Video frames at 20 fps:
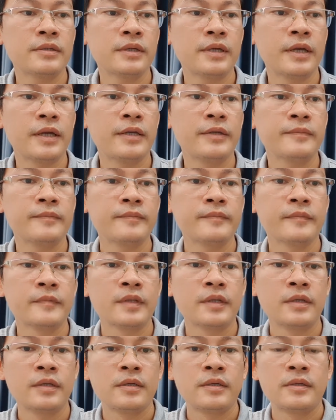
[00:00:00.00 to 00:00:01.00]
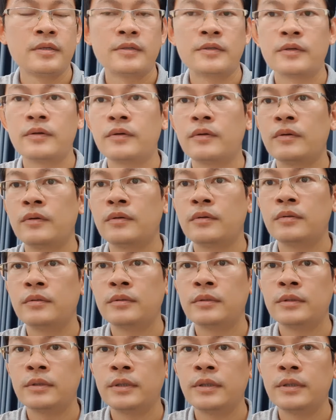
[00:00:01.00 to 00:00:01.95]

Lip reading: Okay, so